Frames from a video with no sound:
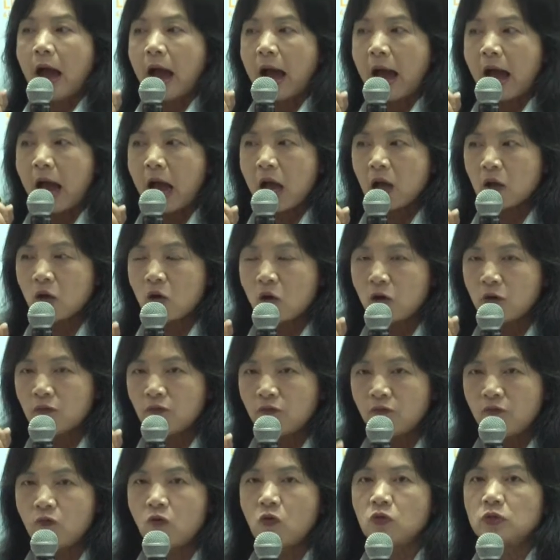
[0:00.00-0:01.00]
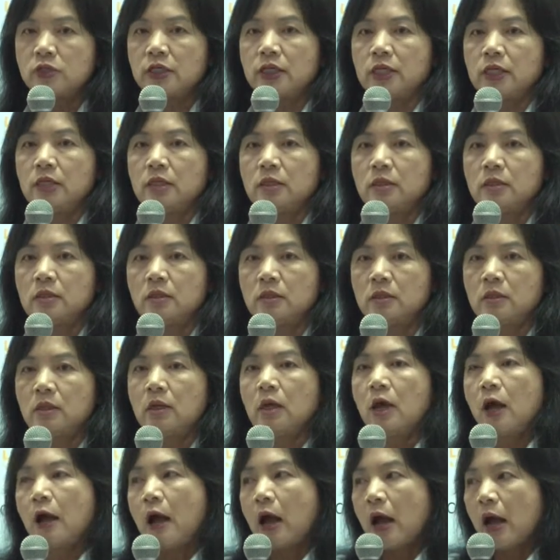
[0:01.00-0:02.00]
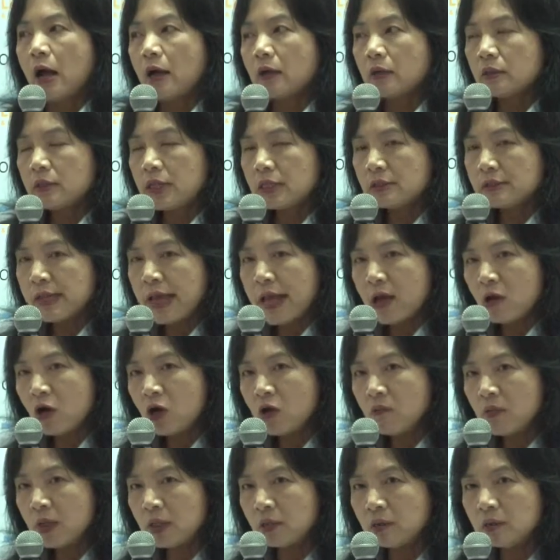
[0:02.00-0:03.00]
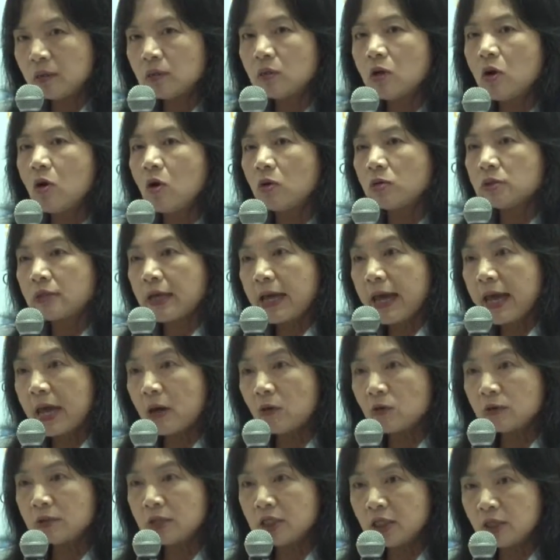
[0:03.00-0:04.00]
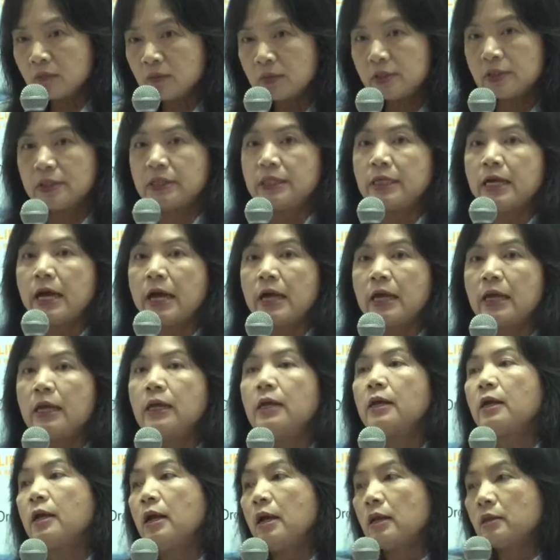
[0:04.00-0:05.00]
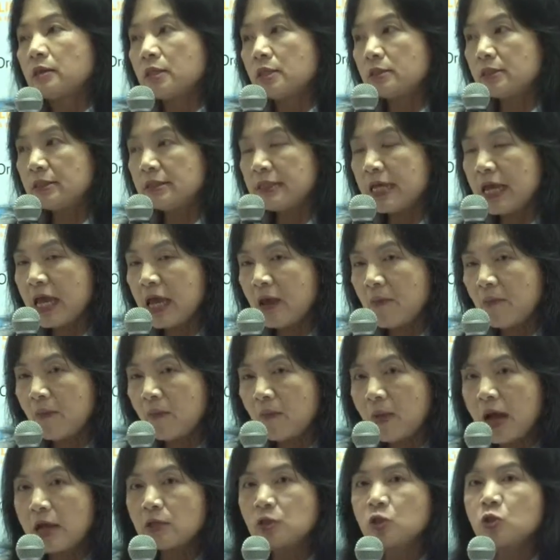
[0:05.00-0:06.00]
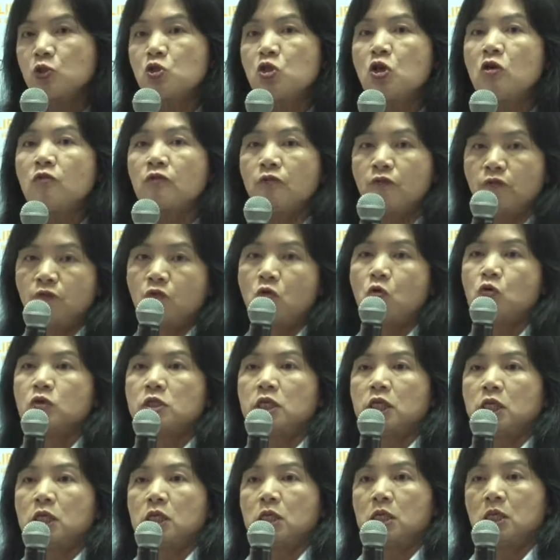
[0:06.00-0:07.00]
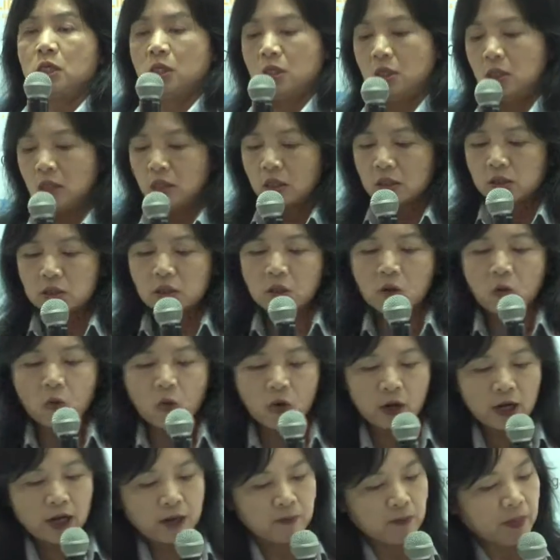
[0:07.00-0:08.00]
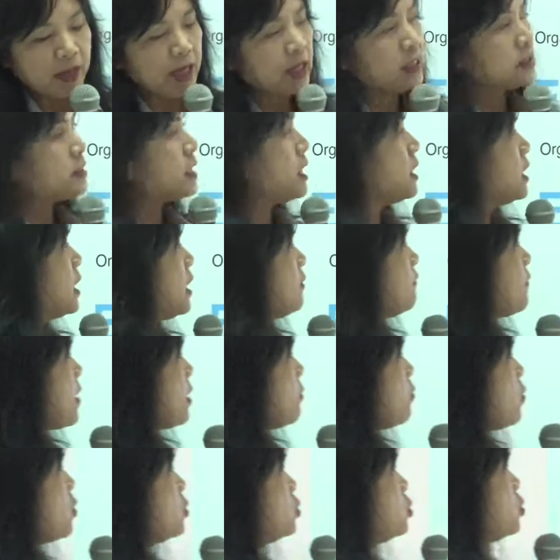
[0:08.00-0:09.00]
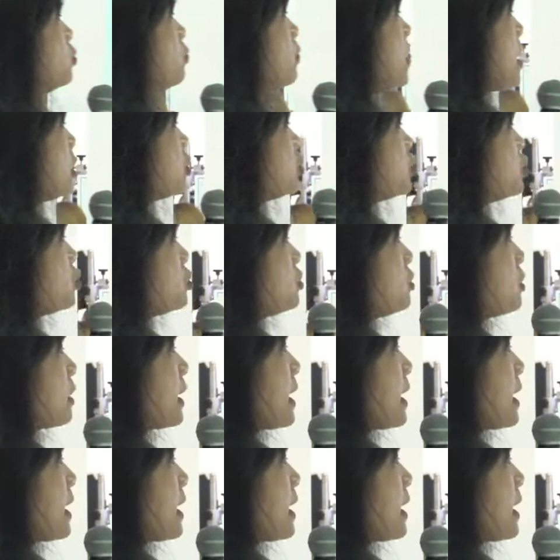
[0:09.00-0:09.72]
Argon 40. There's an element called calcium, Ca, the same isotope 40. So what it means that if I want to measure